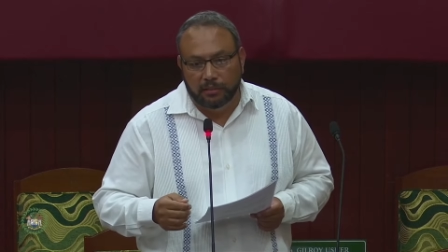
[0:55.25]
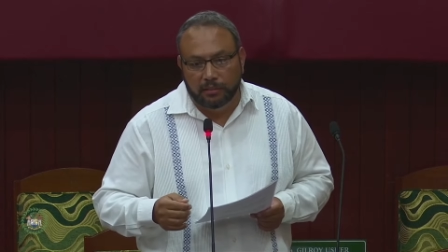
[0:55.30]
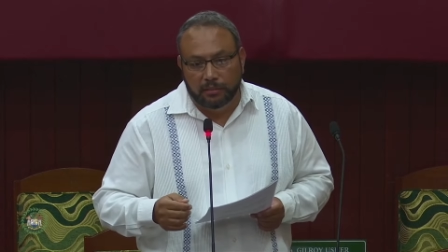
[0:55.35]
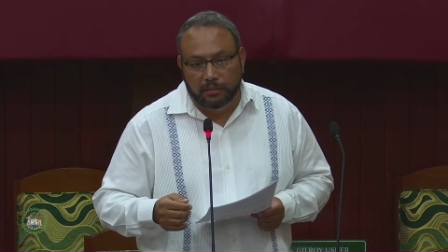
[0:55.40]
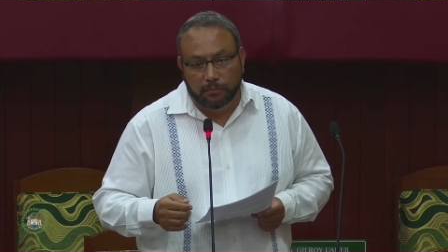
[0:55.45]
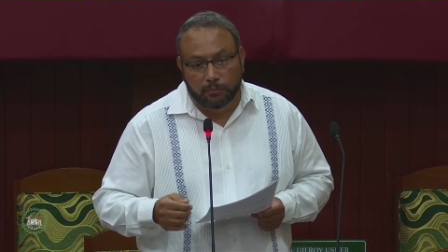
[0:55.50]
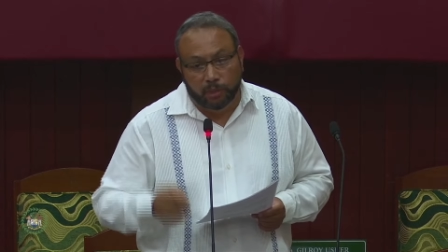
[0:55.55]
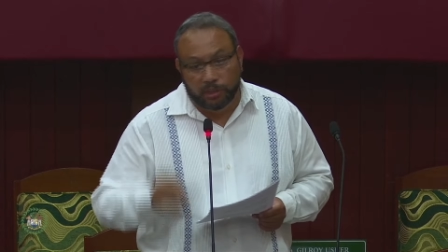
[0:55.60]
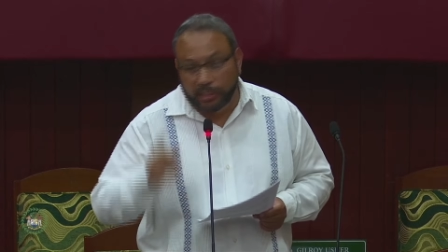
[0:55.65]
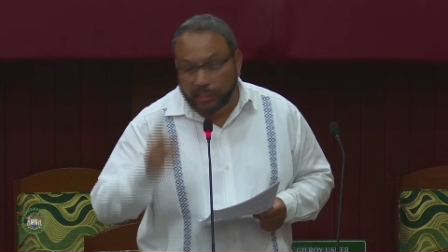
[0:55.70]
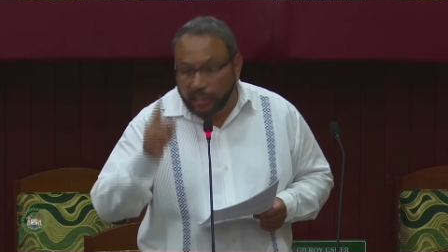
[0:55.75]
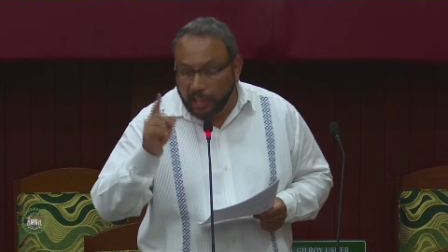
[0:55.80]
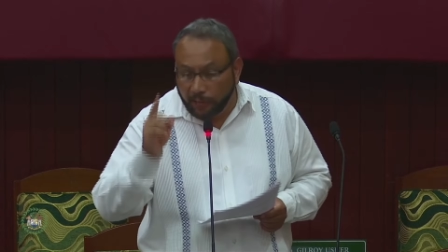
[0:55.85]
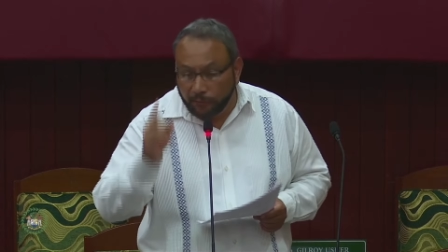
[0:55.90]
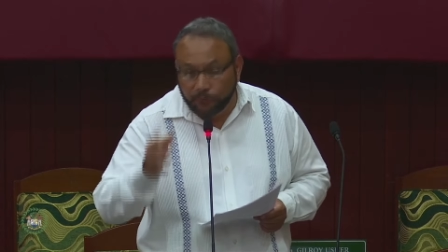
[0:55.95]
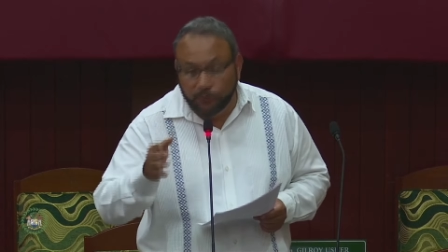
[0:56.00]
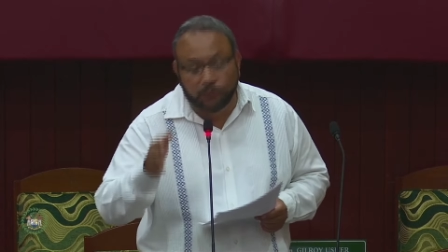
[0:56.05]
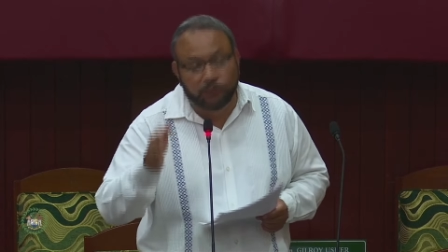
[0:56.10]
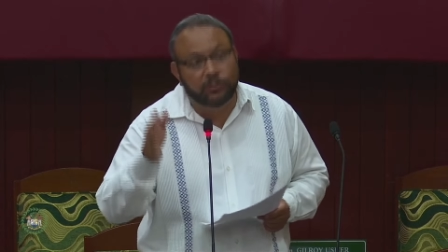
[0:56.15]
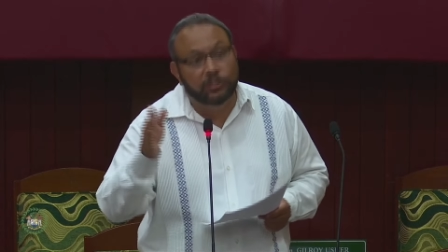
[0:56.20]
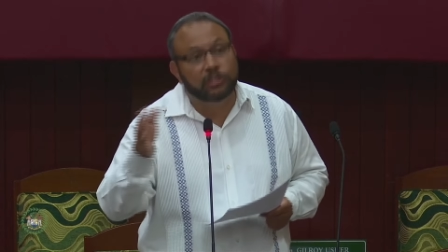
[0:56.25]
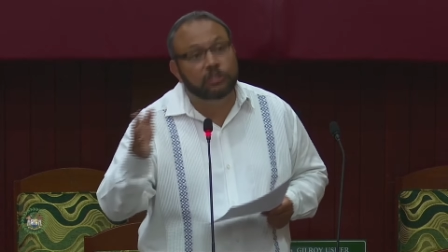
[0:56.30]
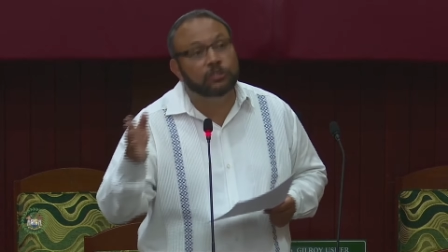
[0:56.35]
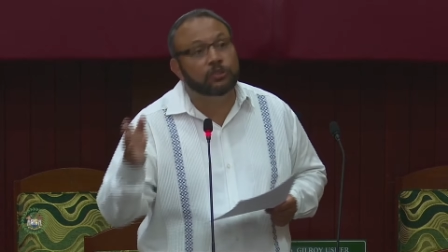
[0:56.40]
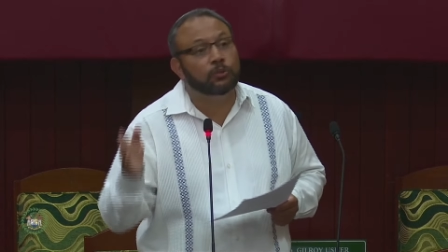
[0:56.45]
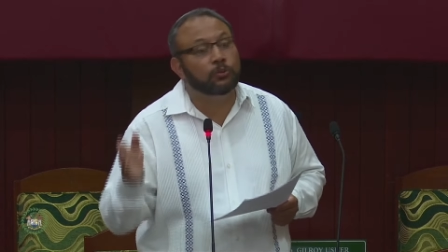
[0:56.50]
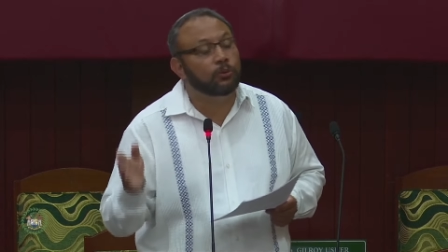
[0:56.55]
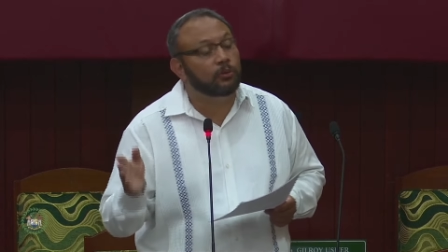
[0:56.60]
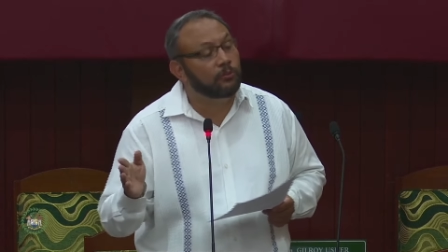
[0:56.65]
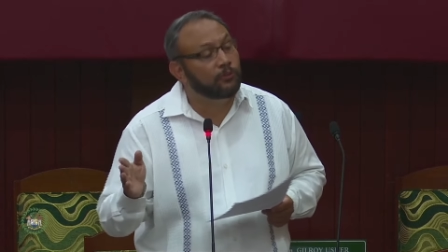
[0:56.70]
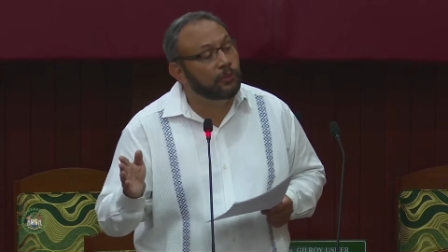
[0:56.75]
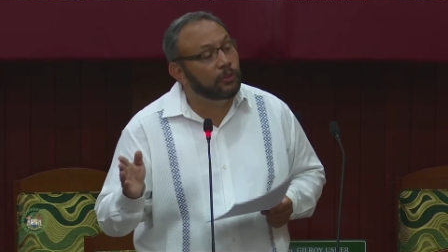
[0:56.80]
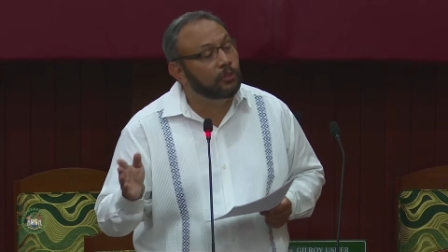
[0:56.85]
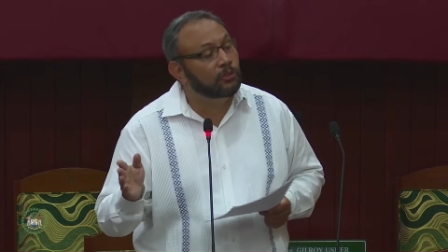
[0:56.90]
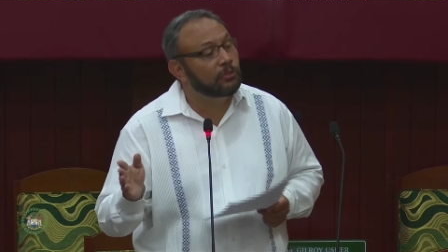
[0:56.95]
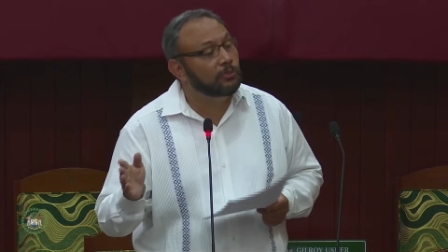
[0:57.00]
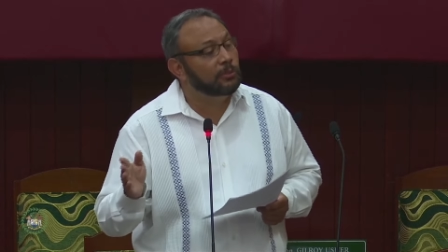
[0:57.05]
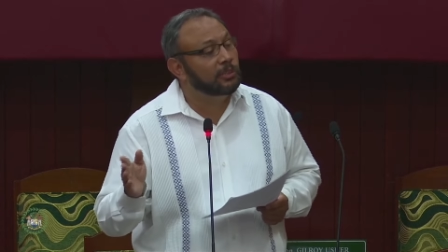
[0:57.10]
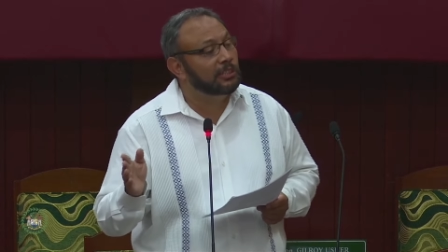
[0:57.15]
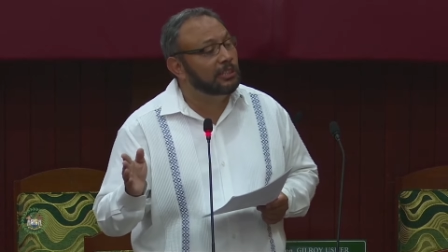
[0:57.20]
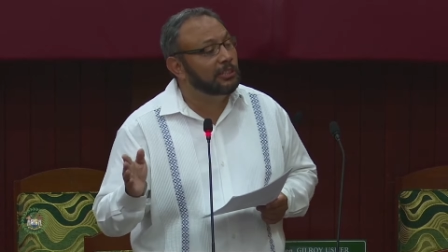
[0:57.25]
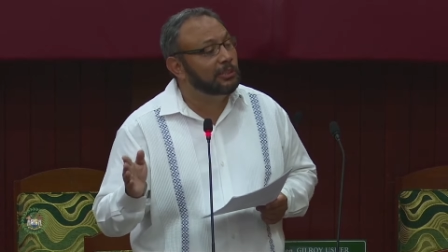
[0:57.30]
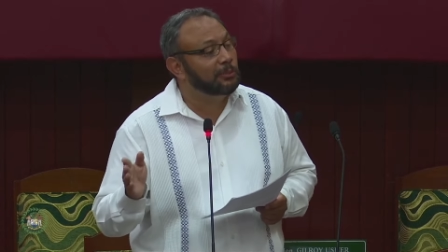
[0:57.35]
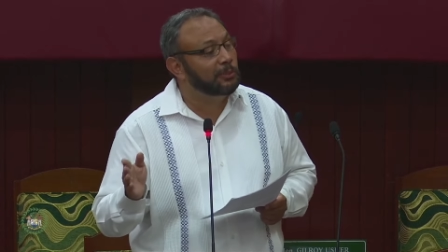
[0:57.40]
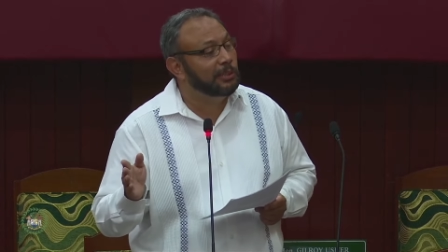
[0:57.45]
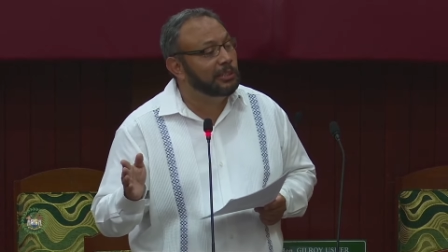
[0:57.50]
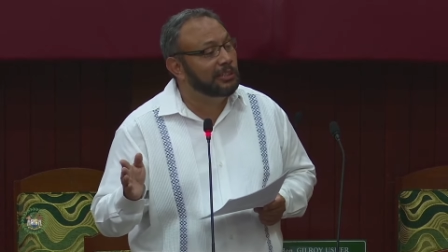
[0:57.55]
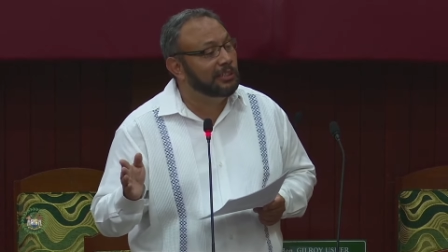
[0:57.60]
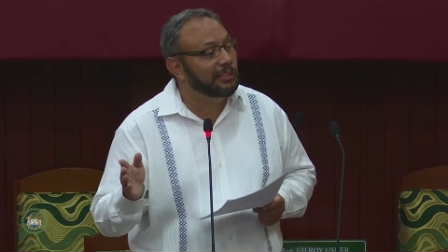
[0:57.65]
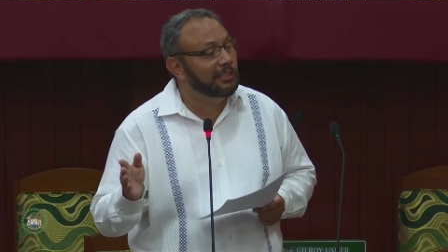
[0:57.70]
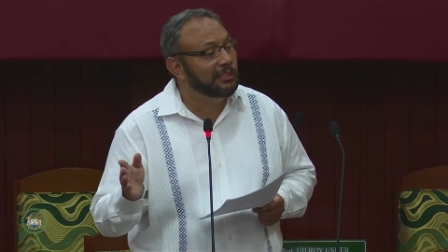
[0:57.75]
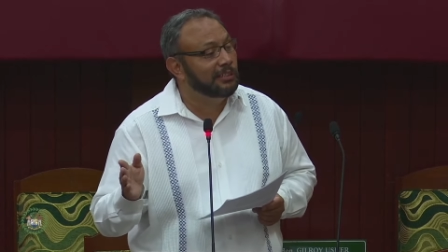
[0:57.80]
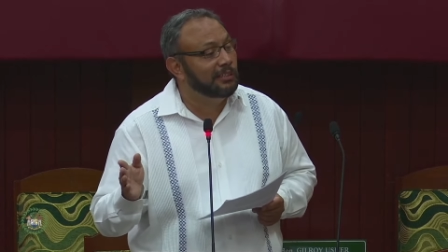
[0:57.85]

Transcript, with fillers: But he have to finish school first, Mr. Speaker.